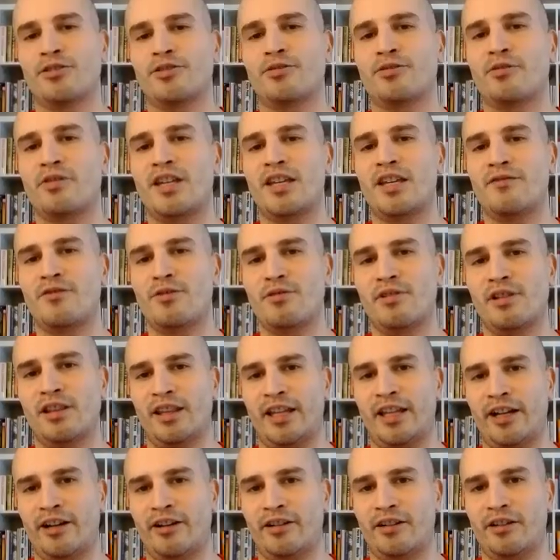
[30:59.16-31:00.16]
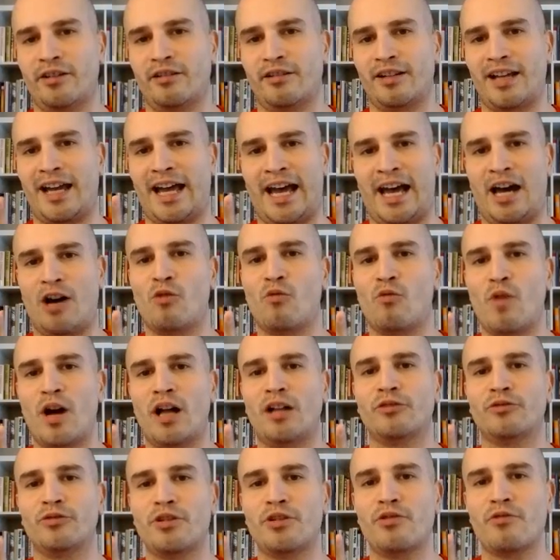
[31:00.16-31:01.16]
also give you clarity on how
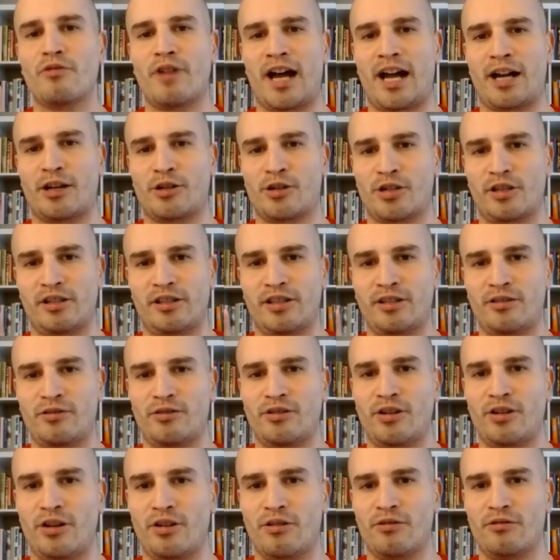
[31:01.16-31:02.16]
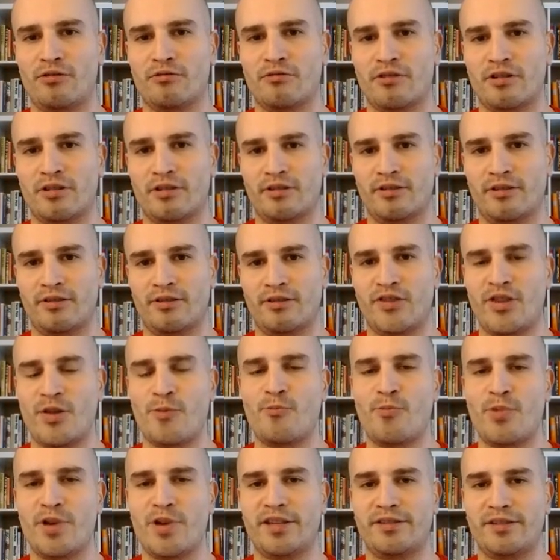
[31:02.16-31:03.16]
well do you actually know
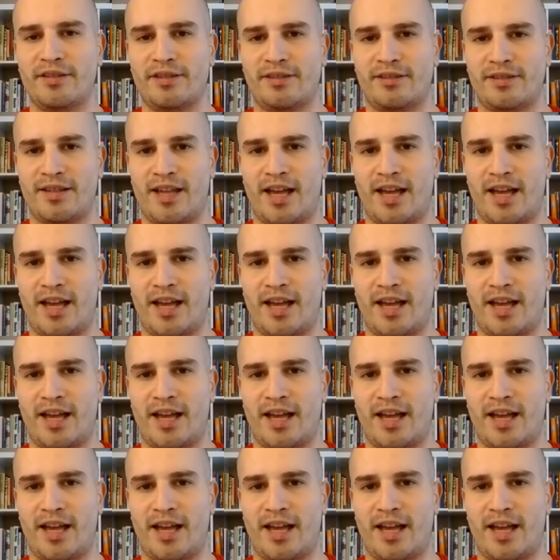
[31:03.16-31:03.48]
the business